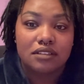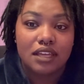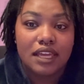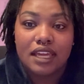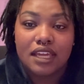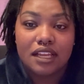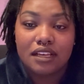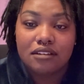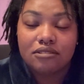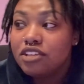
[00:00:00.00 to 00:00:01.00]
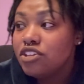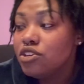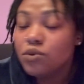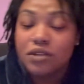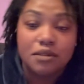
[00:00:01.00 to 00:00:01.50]
and
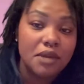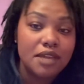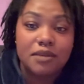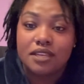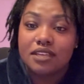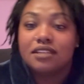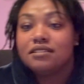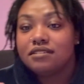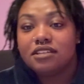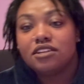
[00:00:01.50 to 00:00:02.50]
you and the baby can,